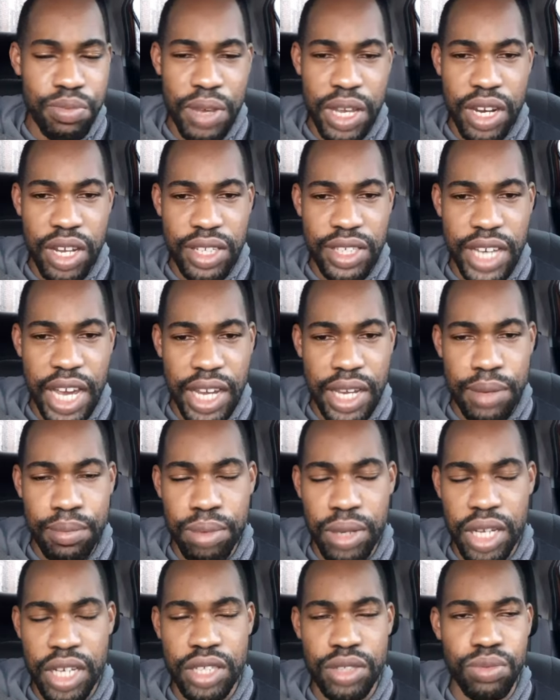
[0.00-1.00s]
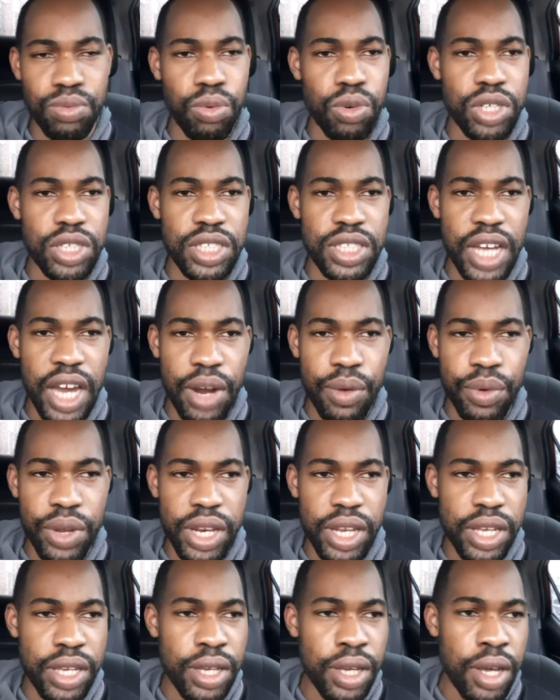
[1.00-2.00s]
man, the attacking players was not
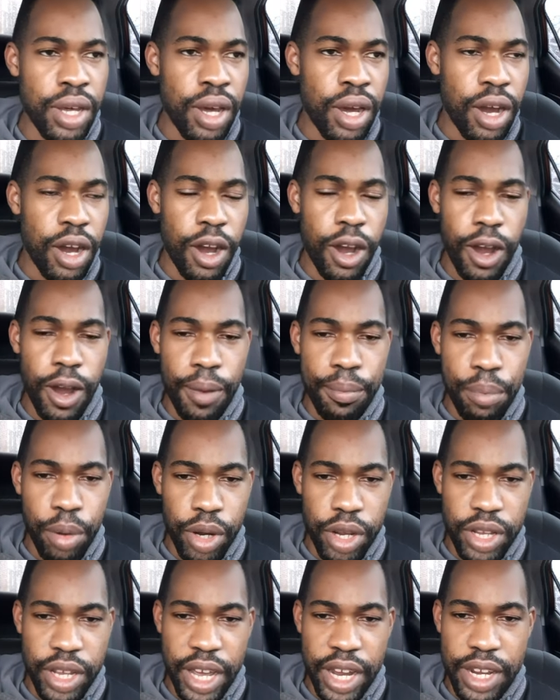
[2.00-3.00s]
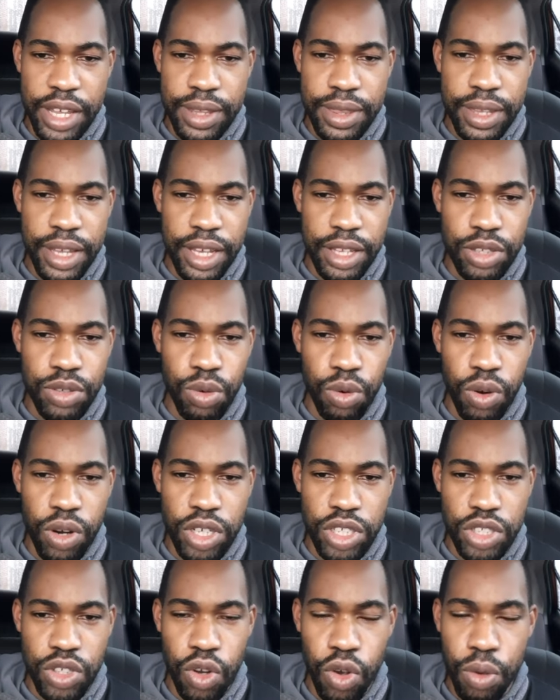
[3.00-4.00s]
really putting anything
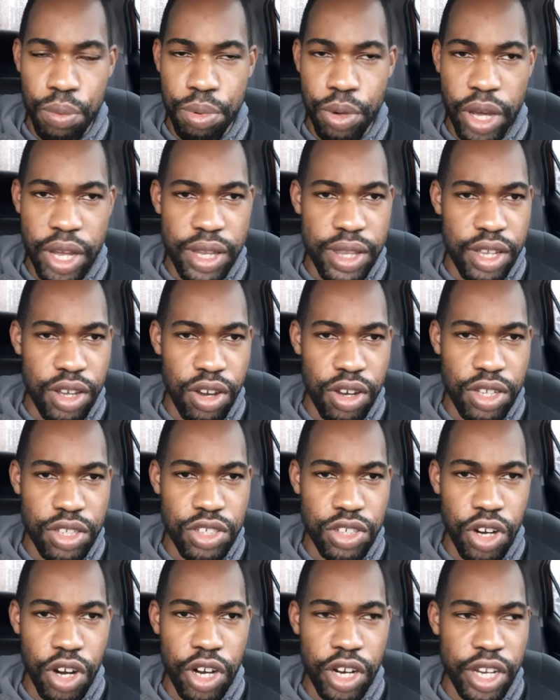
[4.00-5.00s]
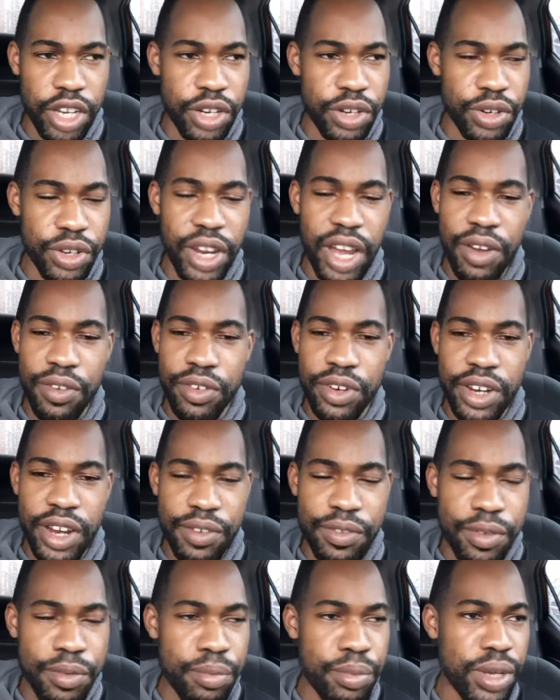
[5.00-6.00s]
towards goal, putting anything on target.
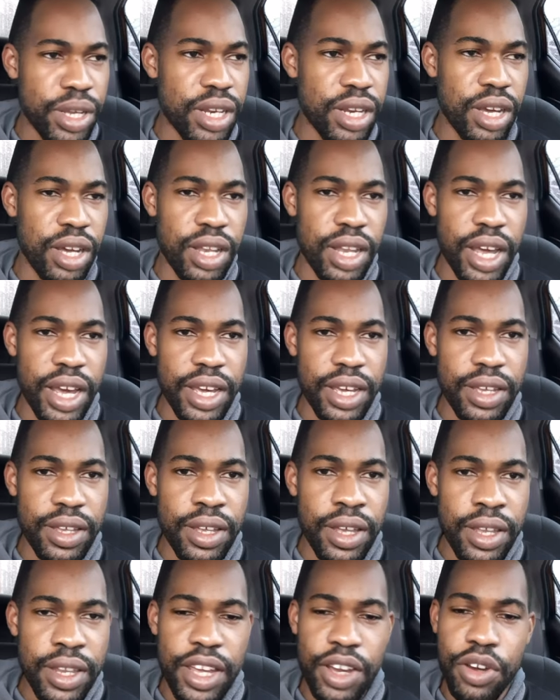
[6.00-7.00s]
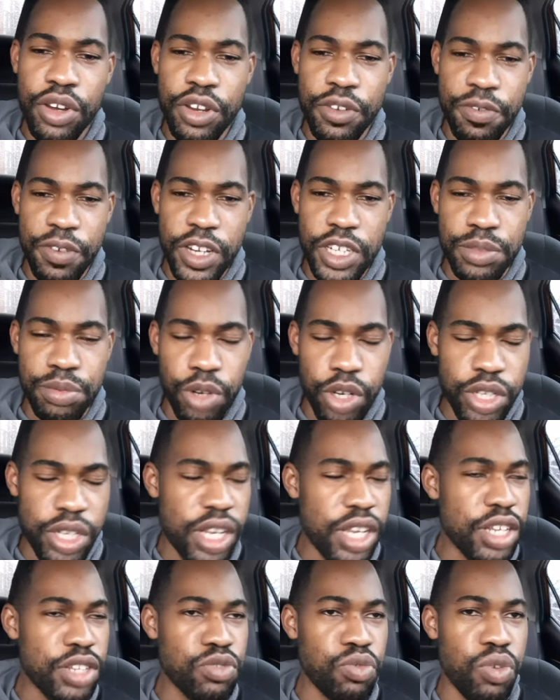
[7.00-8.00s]
Never been, like, they couldn't finish, bro.
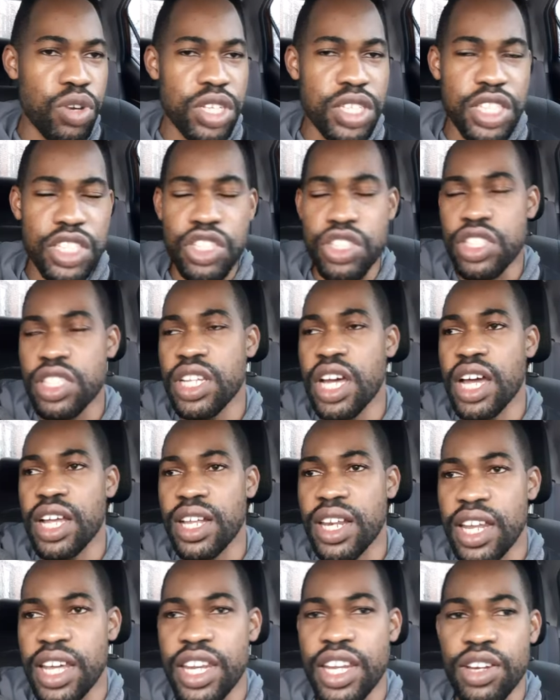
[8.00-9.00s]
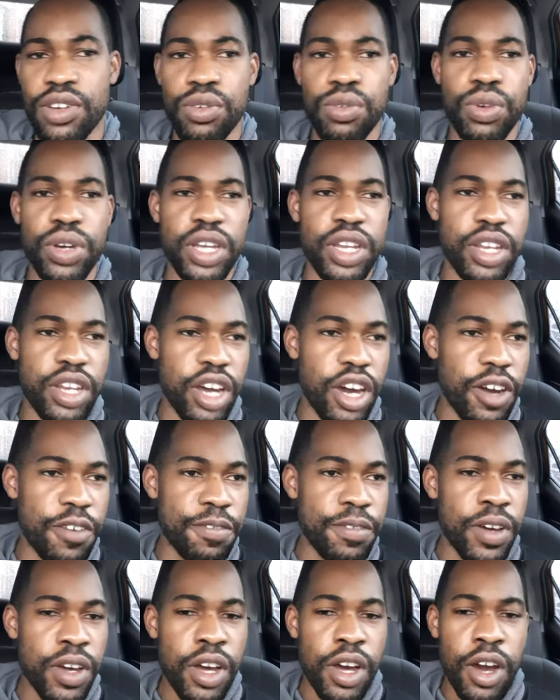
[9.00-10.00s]
They was just not clinical
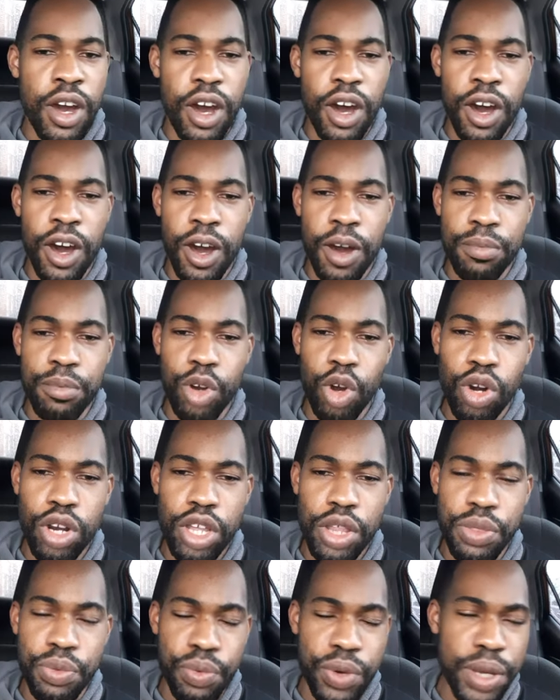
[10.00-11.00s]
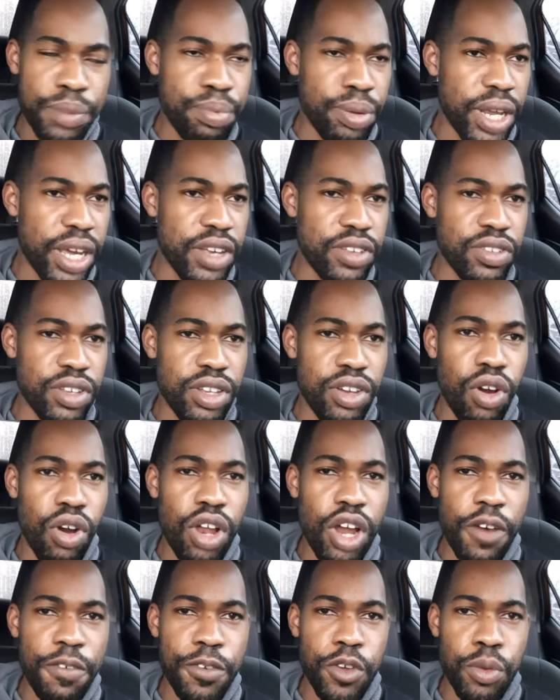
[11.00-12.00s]
enough. Only three players,
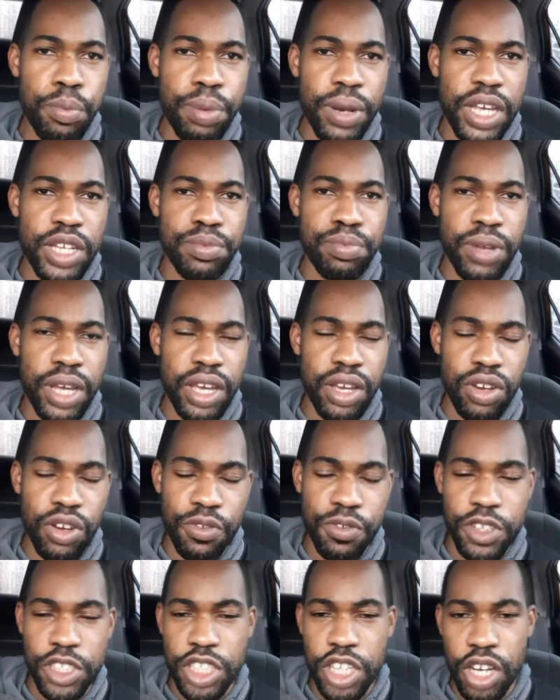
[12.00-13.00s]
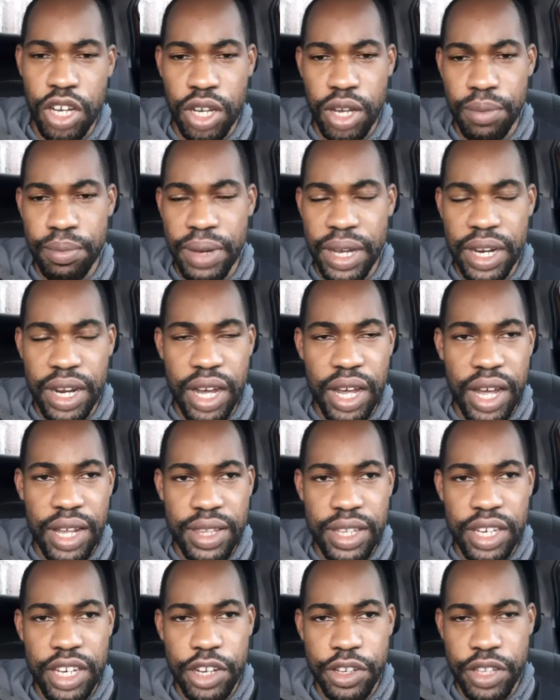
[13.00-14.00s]
a few players played good for Schalke, man. I
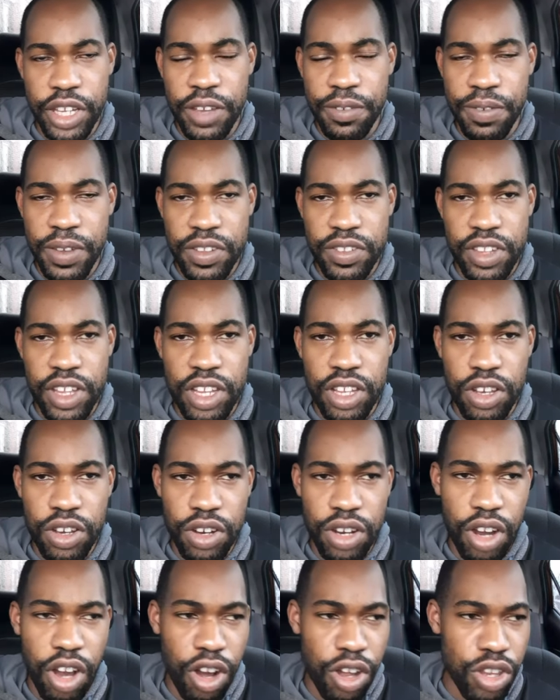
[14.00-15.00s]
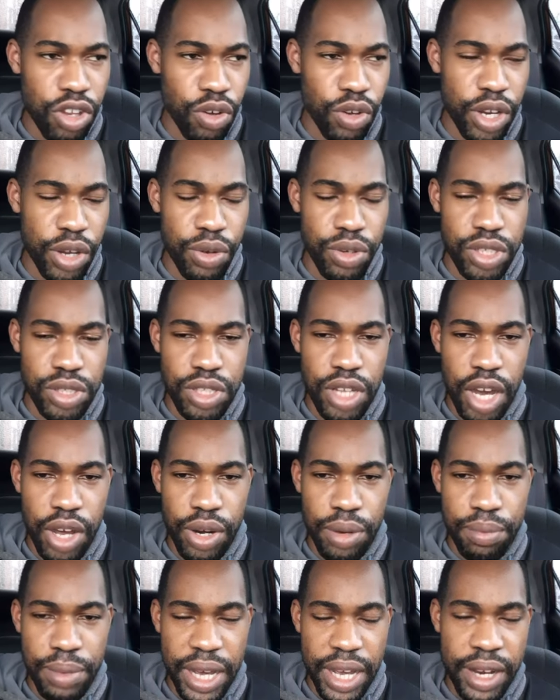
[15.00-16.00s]
think their defense did good, although they was
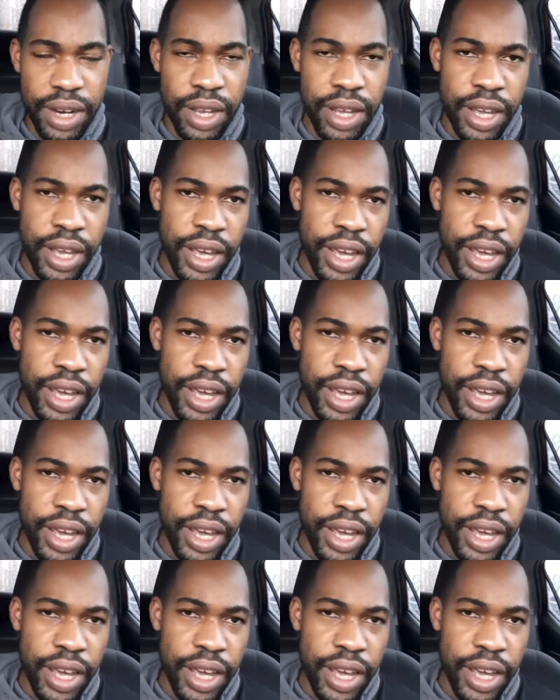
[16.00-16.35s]
down a man.